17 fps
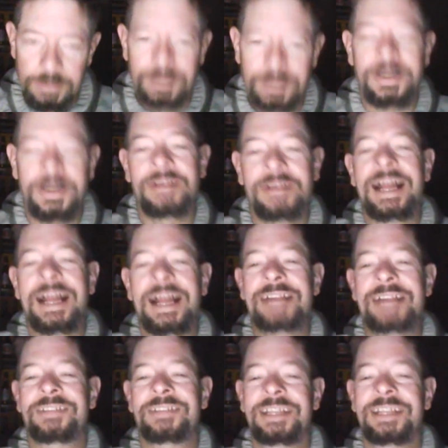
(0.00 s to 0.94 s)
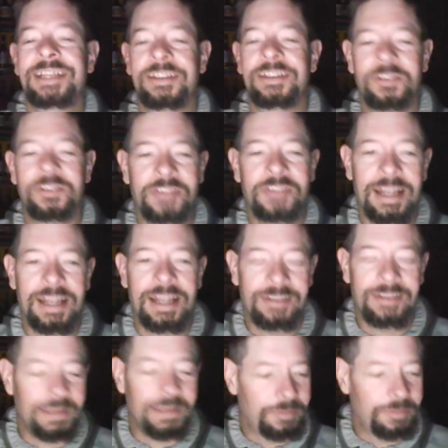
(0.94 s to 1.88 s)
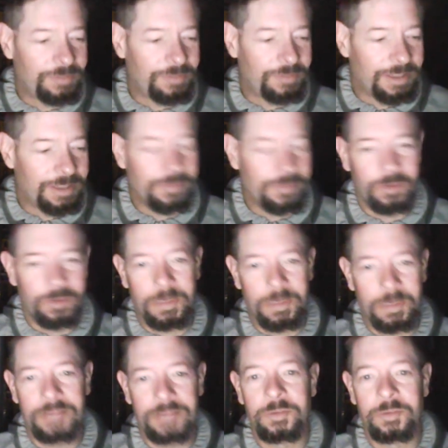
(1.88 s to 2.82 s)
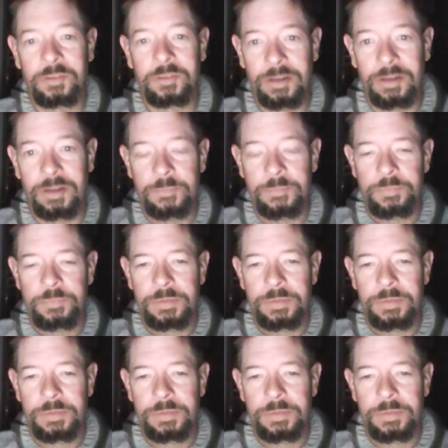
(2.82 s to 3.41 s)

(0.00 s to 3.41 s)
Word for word: well, actually, he didn't use that type of uh, response. It was a